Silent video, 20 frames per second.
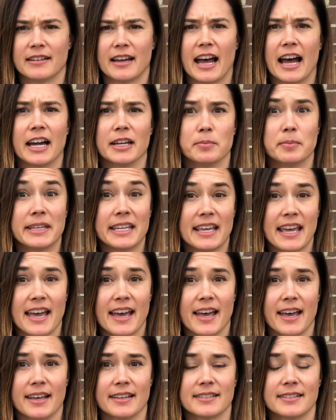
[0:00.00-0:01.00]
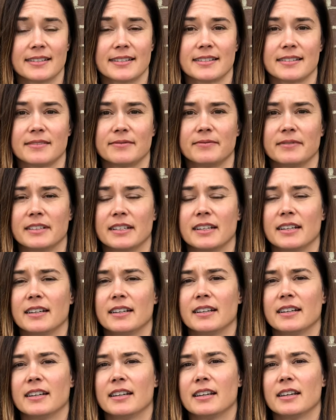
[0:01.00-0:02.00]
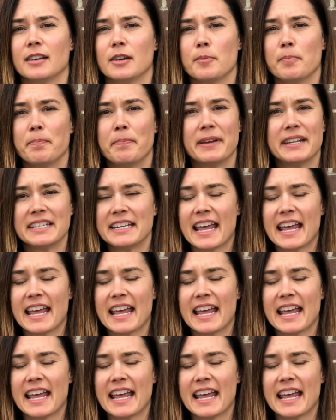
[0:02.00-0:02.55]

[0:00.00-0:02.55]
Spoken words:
IBS. But